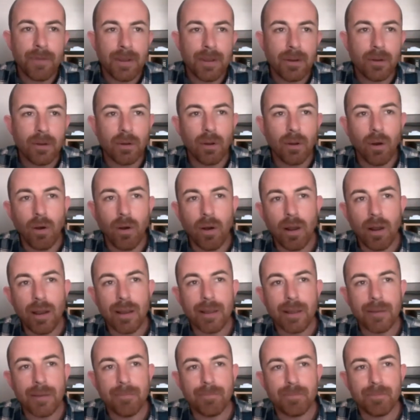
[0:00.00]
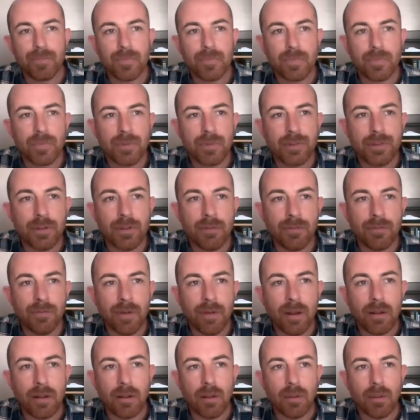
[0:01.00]
feel I
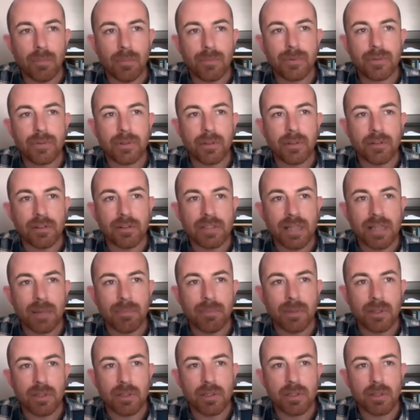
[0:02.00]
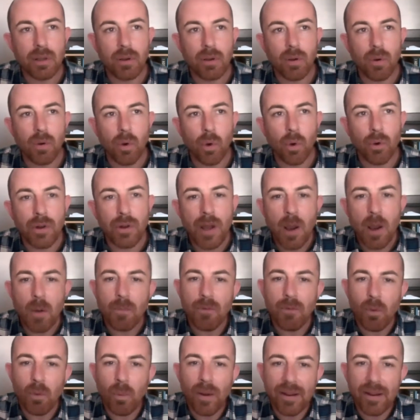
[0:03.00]
developed, established
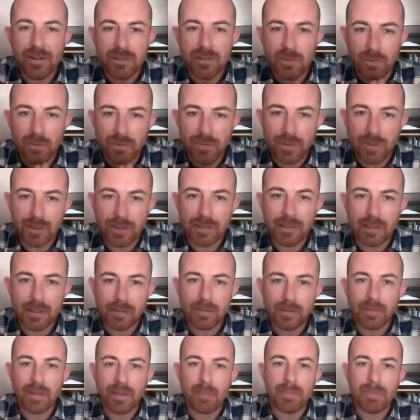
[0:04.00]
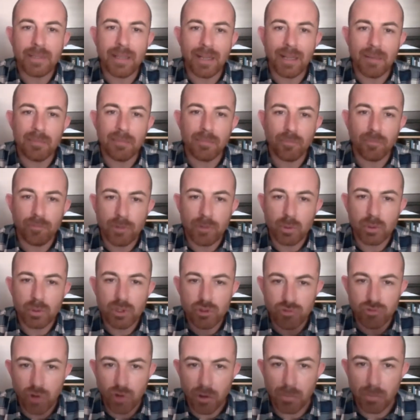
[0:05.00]
unhelpful ways of thinking that became real
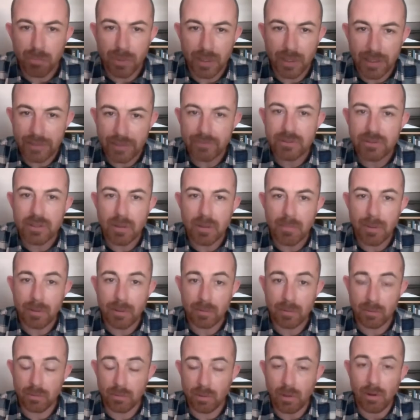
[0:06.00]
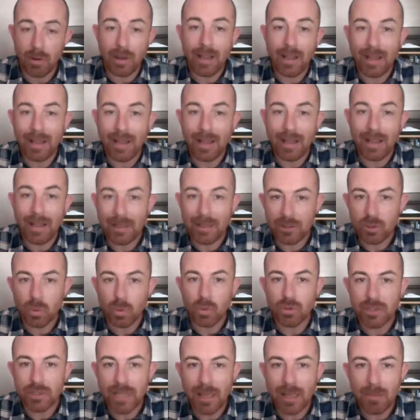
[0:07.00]
strong beliefs that I had
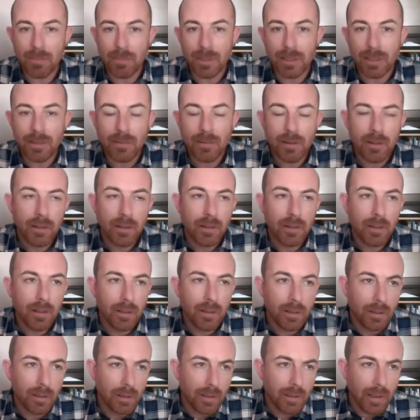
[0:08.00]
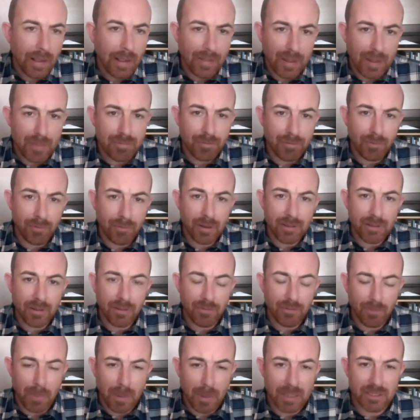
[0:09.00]
towards gambling. And they provided
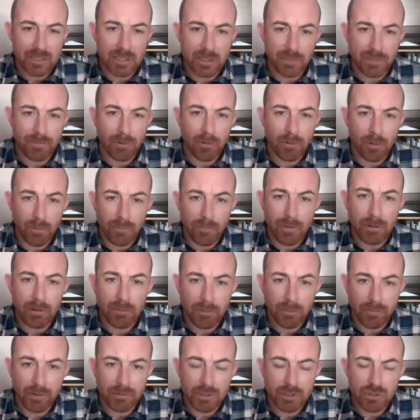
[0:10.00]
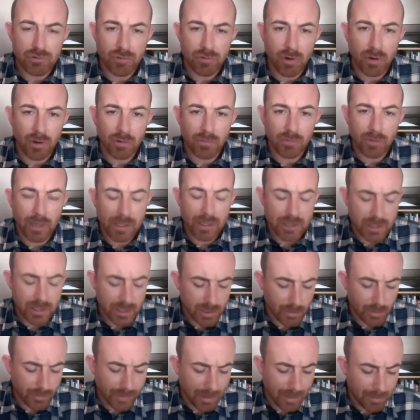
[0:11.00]
the basis for a very, very strong
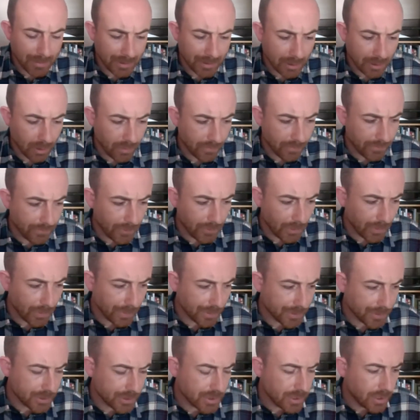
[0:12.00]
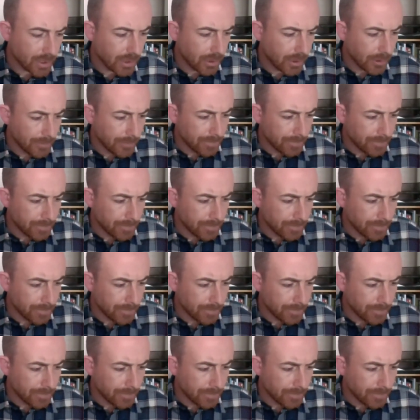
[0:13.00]
relationship with gambling going forwards.